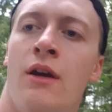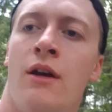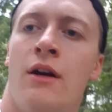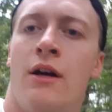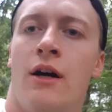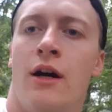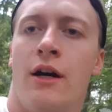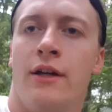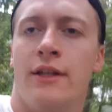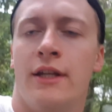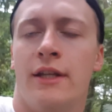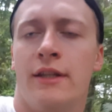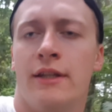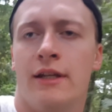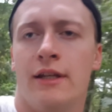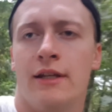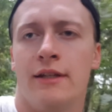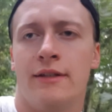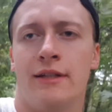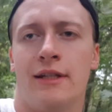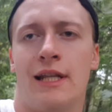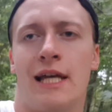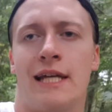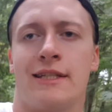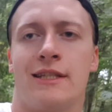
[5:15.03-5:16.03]
And then the
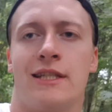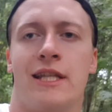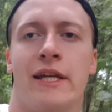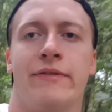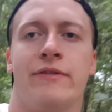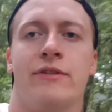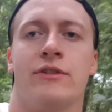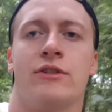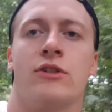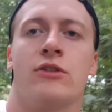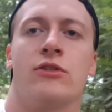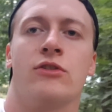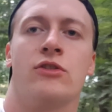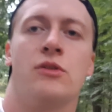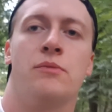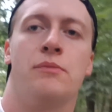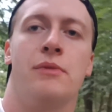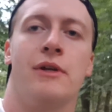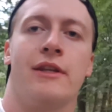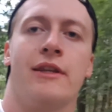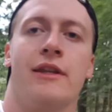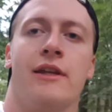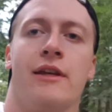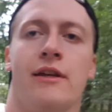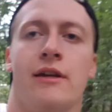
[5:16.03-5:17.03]
last lift is going to be
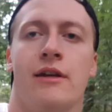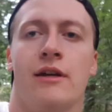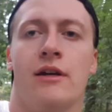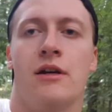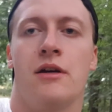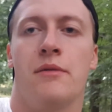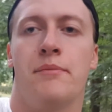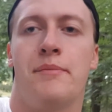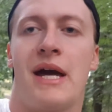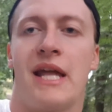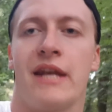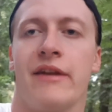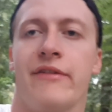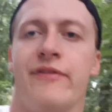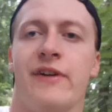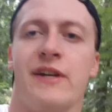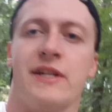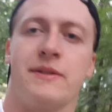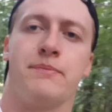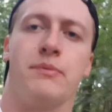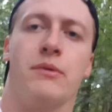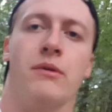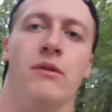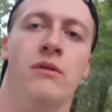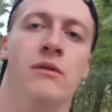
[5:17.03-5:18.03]
the band face
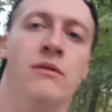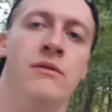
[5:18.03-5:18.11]
pull.